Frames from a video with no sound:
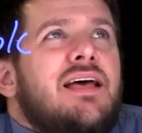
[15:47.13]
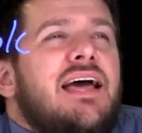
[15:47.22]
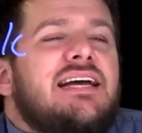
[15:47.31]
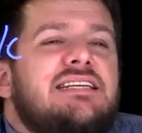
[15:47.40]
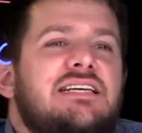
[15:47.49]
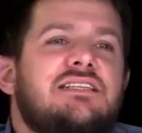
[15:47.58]

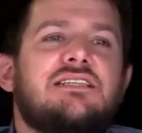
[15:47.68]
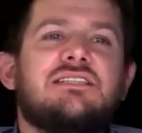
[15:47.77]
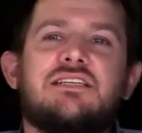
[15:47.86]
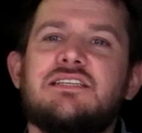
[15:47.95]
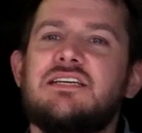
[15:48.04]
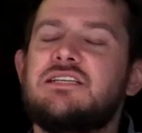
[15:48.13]
it's easiest to
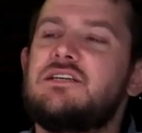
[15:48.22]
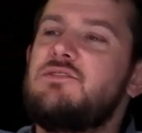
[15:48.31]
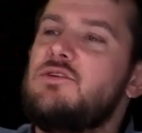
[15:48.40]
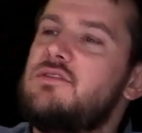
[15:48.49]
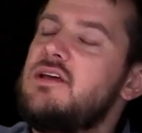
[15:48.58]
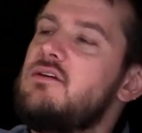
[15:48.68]
see this if you
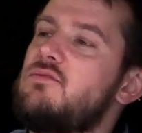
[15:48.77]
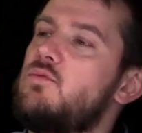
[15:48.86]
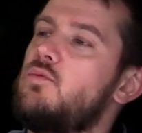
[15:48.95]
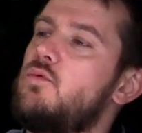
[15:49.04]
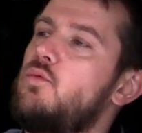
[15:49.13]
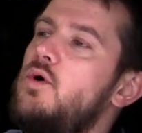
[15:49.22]
think of
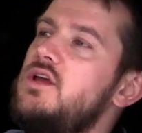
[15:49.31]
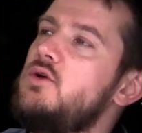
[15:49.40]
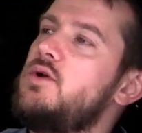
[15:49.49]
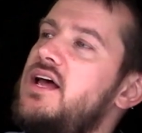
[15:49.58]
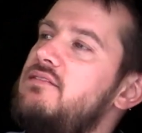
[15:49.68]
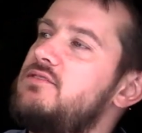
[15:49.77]
what you
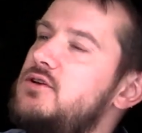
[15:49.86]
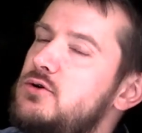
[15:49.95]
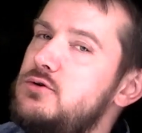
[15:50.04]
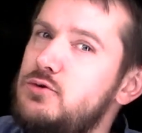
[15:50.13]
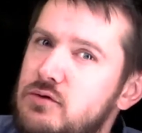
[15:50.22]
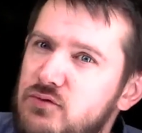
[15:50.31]
would have to do
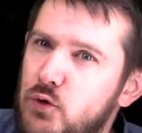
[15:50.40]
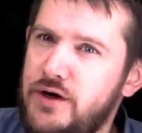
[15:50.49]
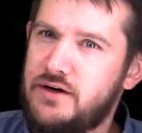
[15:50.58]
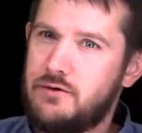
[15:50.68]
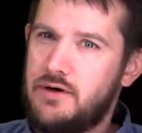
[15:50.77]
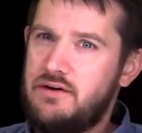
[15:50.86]
to avoid
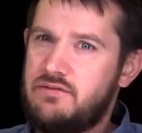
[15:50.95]
grief.